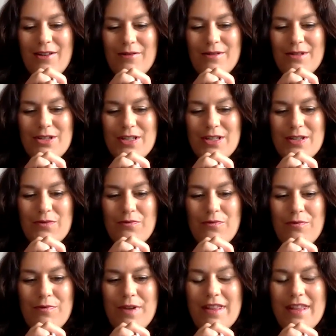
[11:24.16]
just
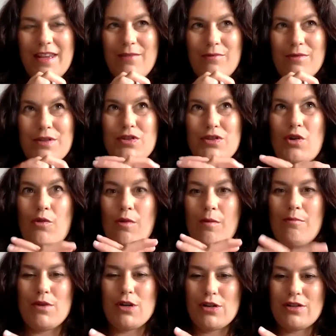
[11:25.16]
really was so
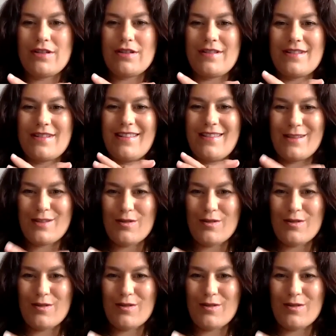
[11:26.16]
immersed in this